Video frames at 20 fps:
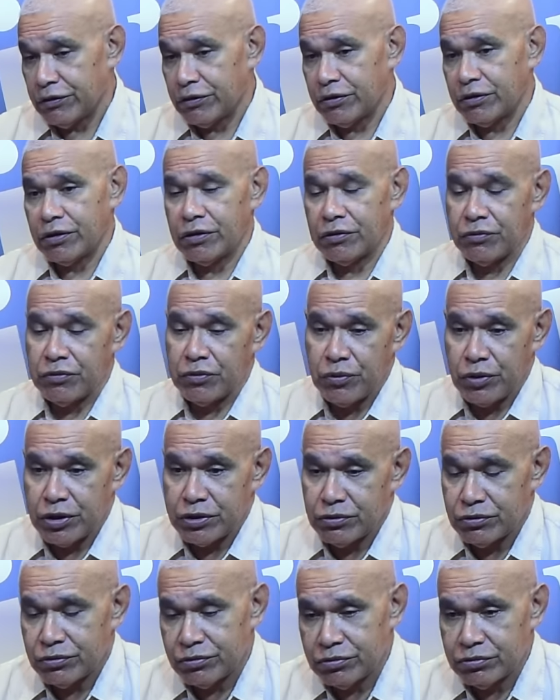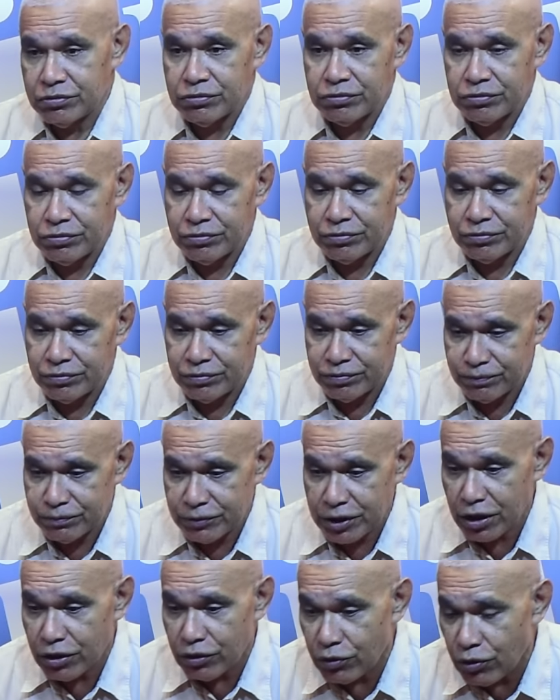look, we want to
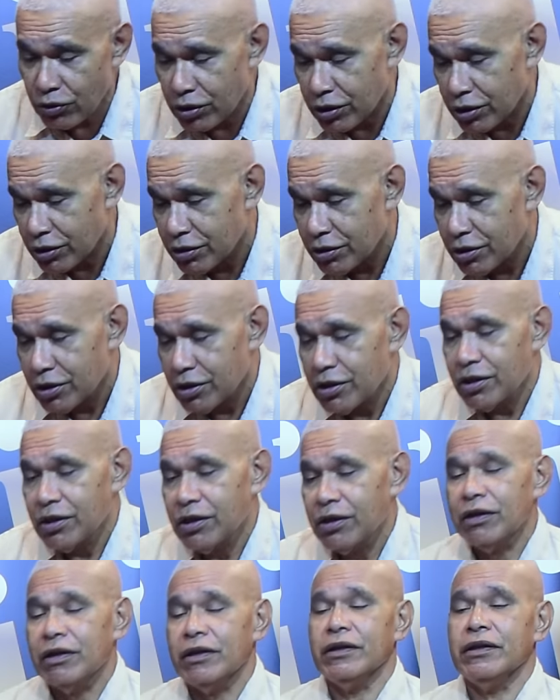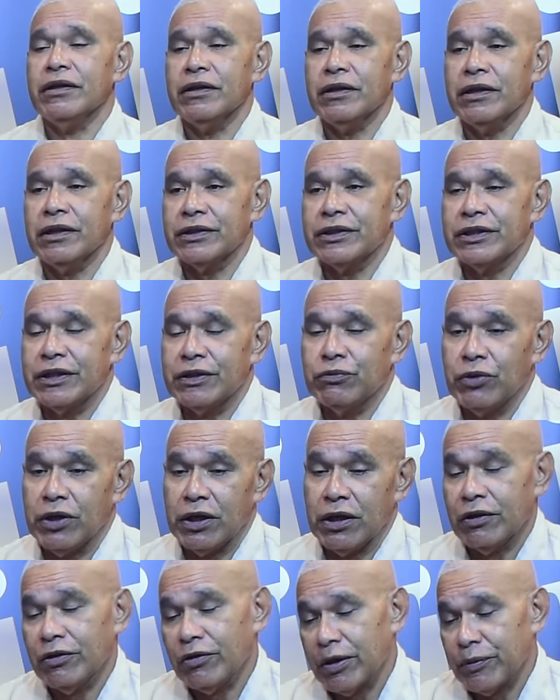Talanoa. I said,
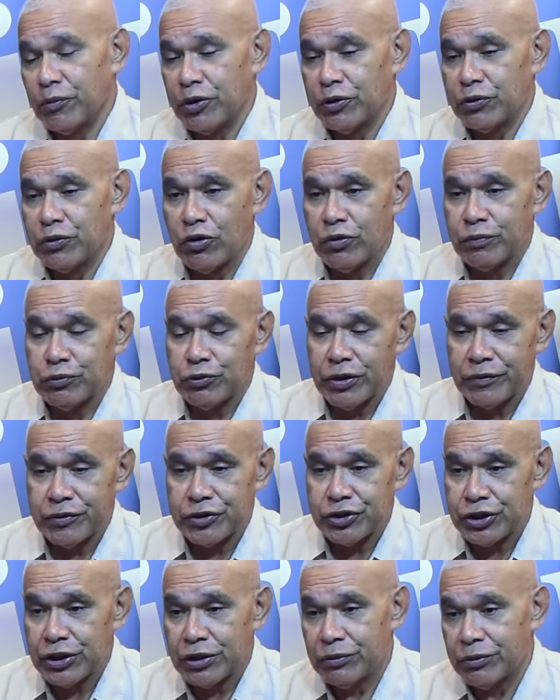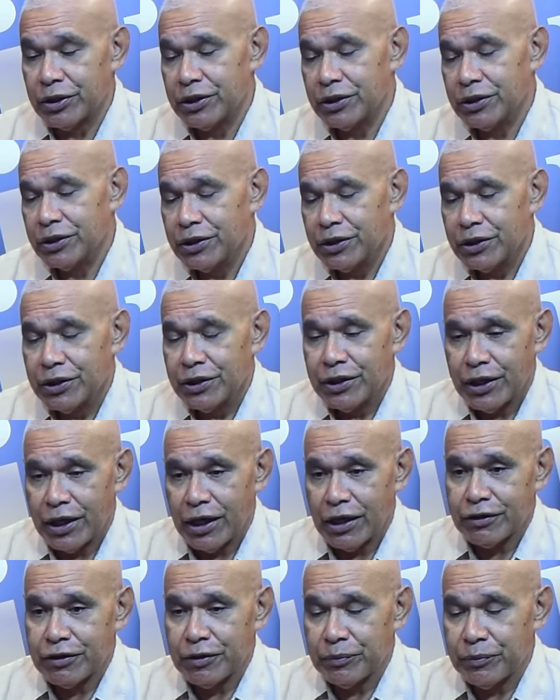well, and I'm going home to have a shower.
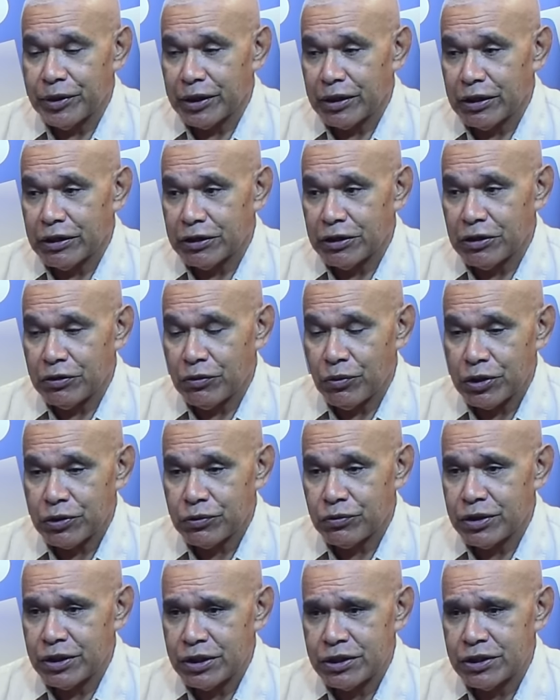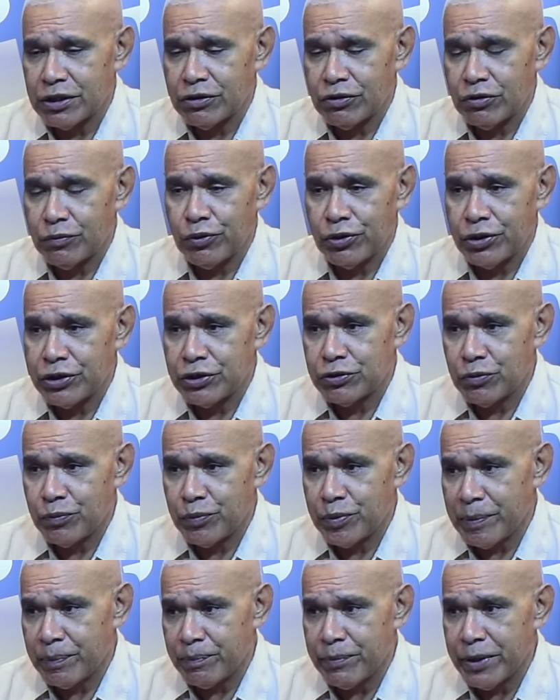I'll come back in Talanoa. One condition, nobody is to
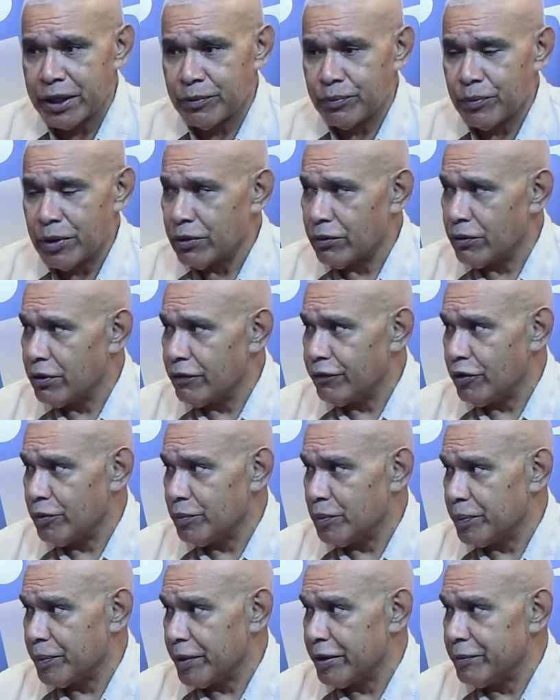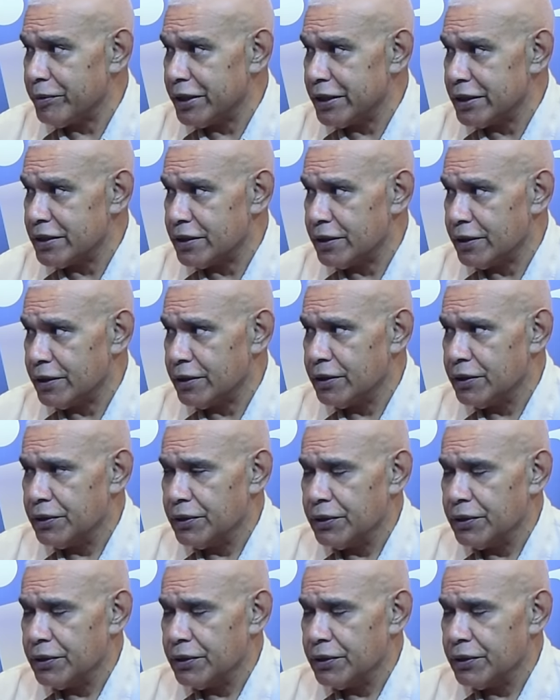badmouth the former Prime Minister.